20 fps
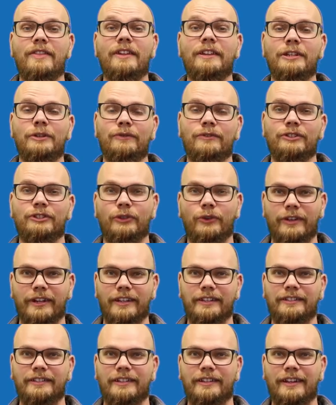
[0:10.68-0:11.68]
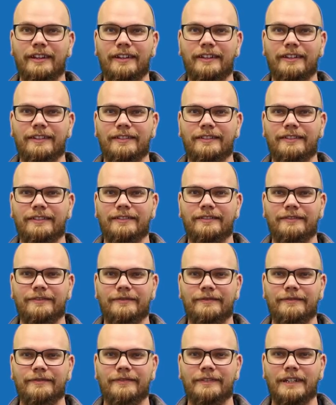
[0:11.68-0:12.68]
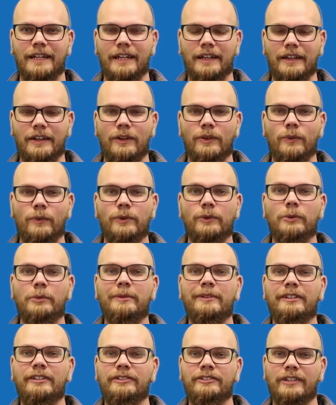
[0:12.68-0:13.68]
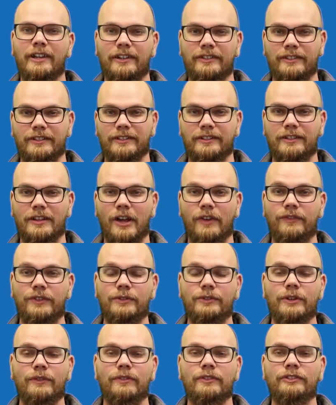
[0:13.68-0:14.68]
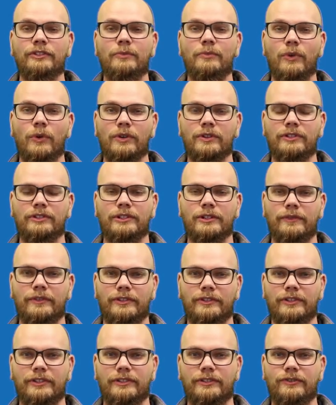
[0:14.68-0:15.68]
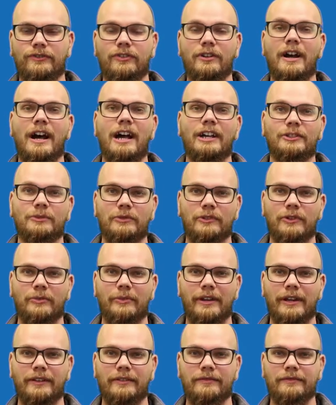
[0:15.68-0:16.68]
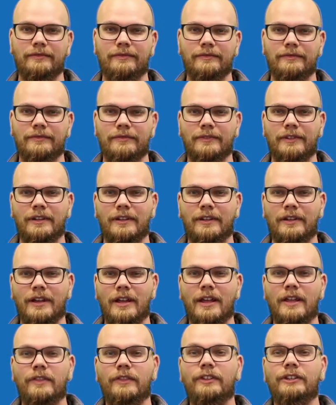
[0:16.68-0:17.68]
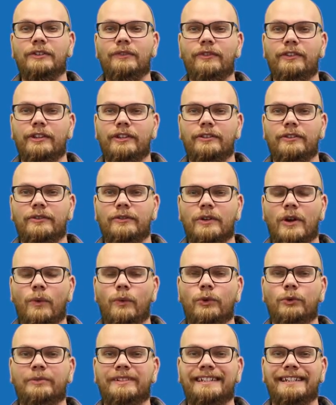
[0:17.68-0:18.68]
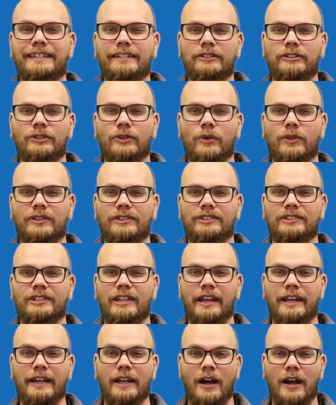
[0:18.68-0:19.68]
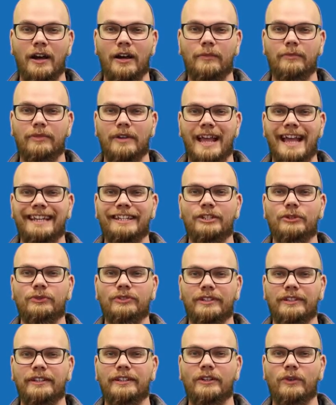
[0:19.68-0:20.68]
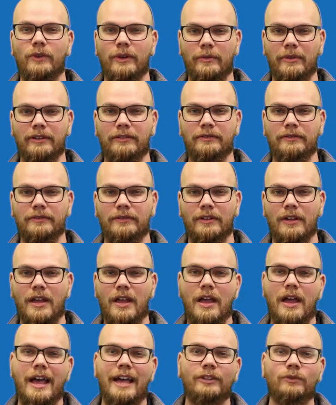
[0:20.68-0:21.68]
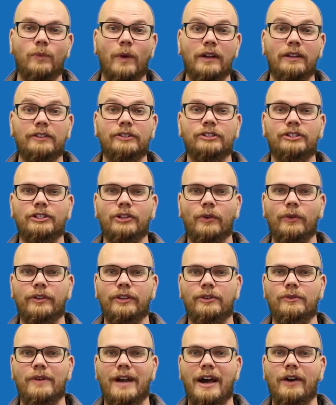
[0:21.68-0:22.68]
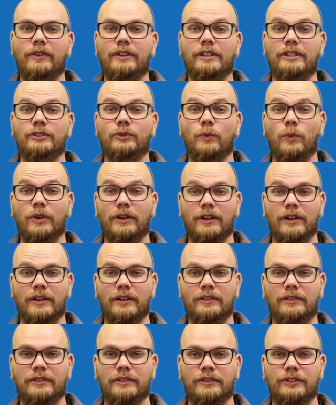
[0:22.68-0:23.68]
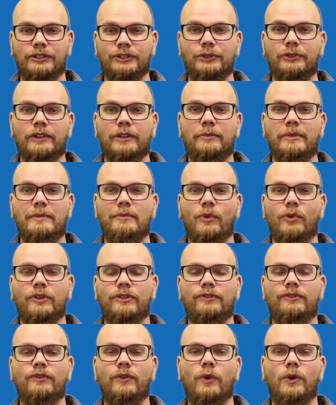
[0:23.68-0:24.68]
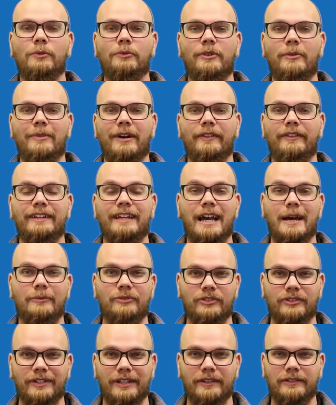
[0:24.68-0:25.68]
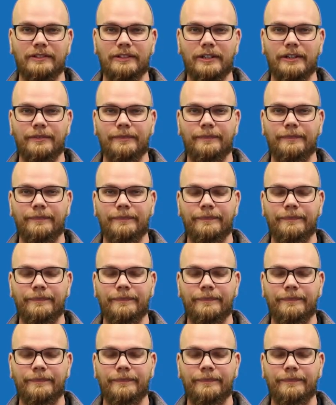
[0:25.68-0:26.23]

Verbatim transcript: Thank you for joining us today. We will be discussing a few different support surfaces for a hospital bed. This video will be geared towards setting up and using the equipment, as well as showing you how each work so you can be more informed about the options out there.